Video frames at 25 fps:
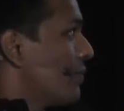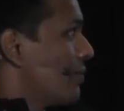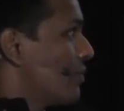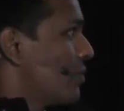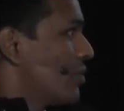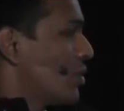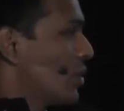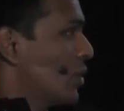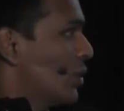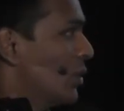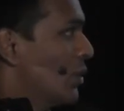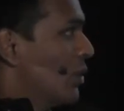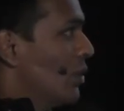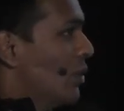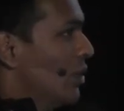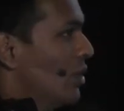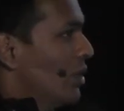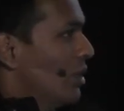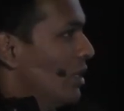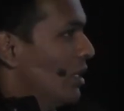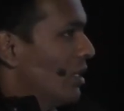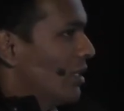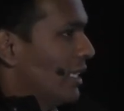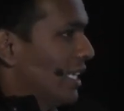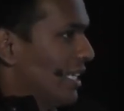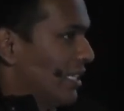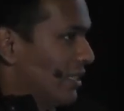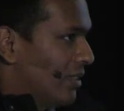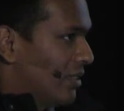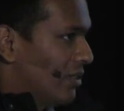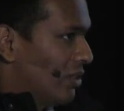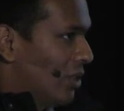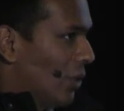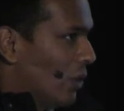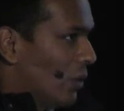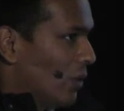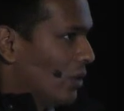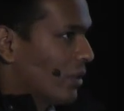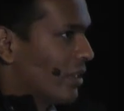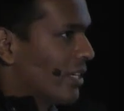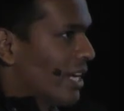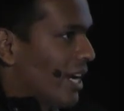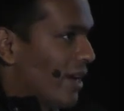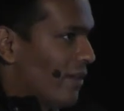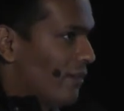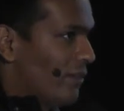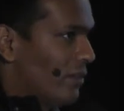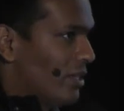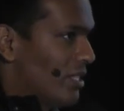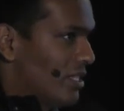So like the whole
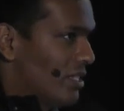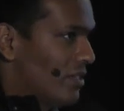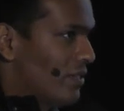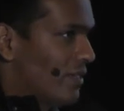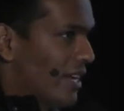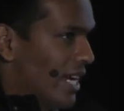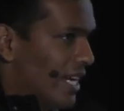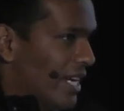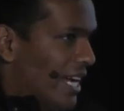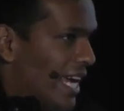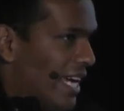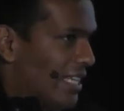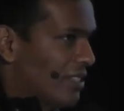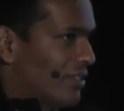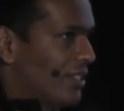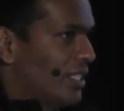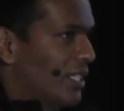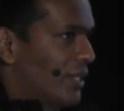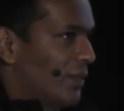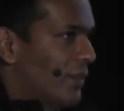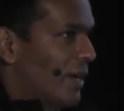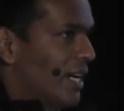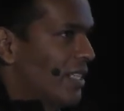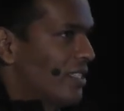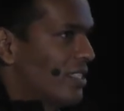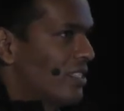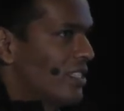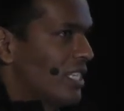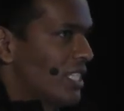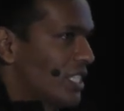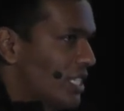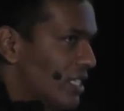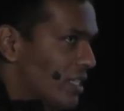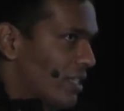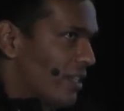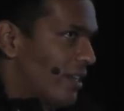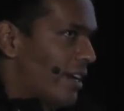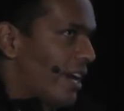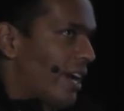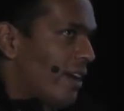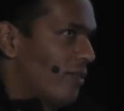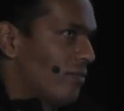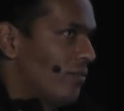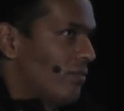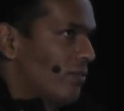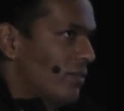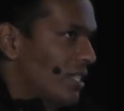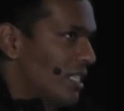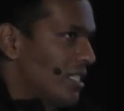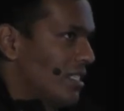graph is ran actually by the session.
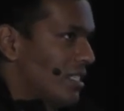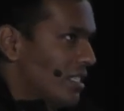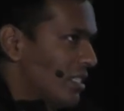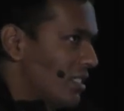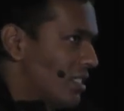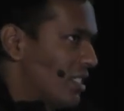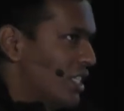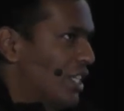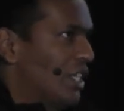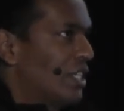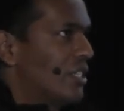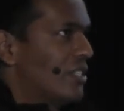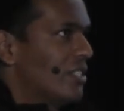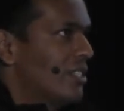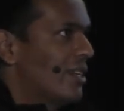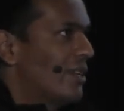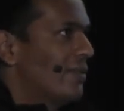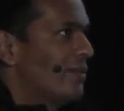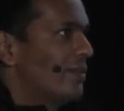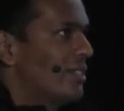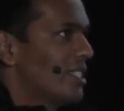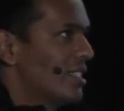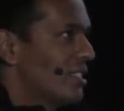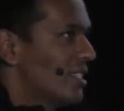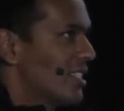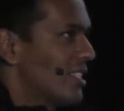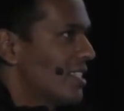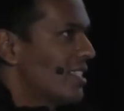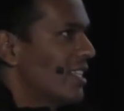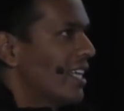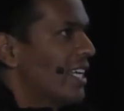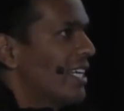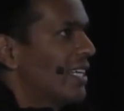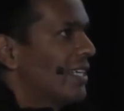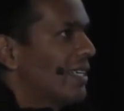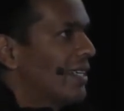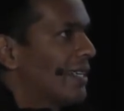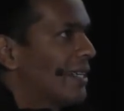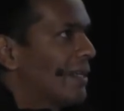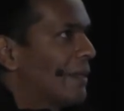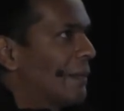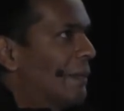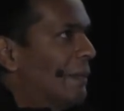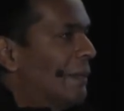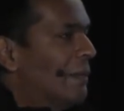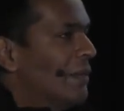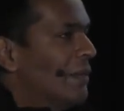Graph is in itself is just like,